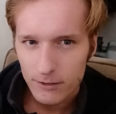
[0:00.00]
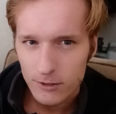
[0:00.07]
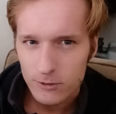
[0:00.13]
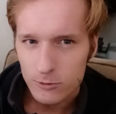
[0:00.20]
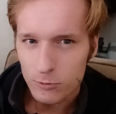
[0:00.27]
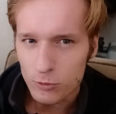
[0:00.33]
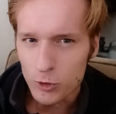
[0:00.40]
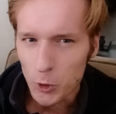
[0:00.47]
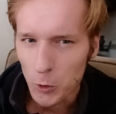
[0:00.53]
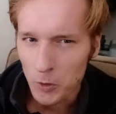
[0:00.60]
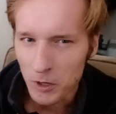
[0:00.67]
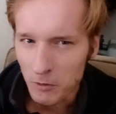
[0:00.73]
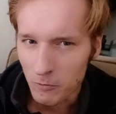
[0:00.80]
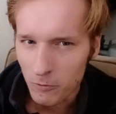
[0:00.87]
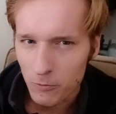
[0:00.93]
So tune
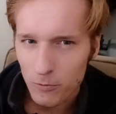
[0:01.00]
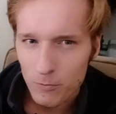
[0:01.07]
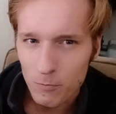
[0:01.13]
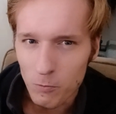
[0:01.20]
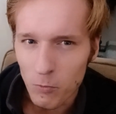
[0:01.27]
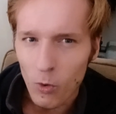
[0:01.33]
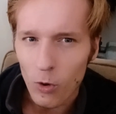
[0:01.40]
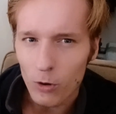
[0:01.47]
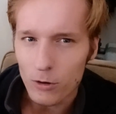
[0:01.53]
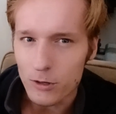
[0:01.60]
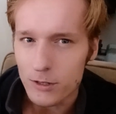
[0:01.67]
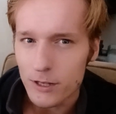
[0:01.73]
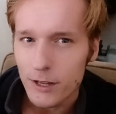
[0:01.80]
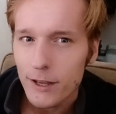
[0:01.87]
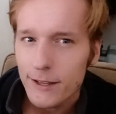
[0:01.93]
in more
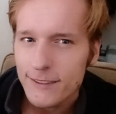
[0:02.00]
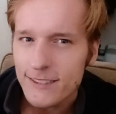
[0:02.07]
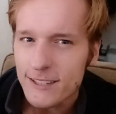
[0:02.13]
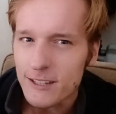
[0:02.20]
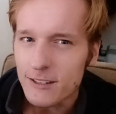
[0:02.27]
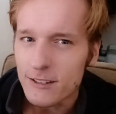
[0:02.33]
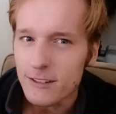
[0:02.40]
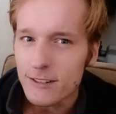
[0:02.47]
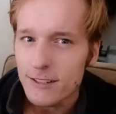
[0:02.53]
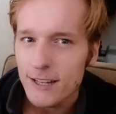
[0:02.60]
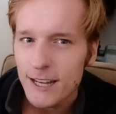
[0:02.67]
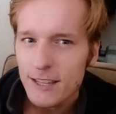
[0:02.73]
to